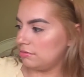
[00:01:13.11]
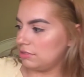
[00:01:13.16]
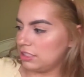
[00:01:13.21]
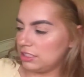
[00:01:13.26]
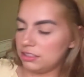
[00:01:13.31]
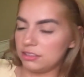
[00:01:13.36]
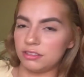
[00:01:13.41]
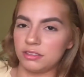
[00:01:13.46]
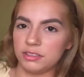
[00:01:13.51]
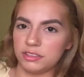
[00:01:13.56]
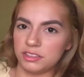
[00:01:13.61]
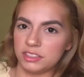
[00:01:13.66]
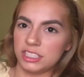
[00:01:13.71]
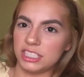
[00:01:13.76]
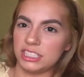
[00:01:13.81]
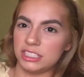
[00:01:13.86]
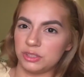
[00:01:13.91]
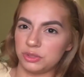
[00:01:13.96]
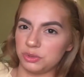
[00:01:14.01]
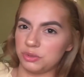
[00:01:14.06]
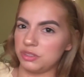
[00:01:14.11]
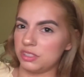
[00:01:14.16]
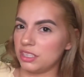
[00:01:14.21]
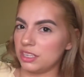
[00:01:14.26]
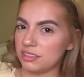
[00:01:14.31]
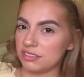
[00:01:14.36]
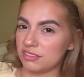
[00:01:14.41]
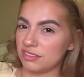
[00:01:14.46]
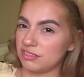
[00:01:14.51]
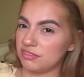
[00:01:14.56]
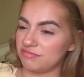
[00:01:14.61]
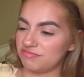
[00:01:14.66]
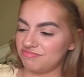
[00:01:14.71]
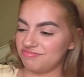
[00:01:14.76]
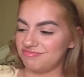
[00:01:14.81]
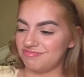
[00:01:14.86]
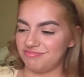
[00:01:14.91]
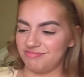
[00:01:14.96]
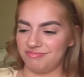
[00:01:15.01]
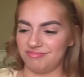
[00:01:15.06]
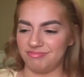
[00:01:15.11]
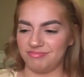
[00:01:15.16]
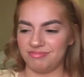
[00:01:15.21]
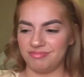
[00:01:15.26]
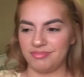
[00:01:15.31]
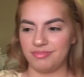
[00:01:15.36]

get cuando se entusiasmo.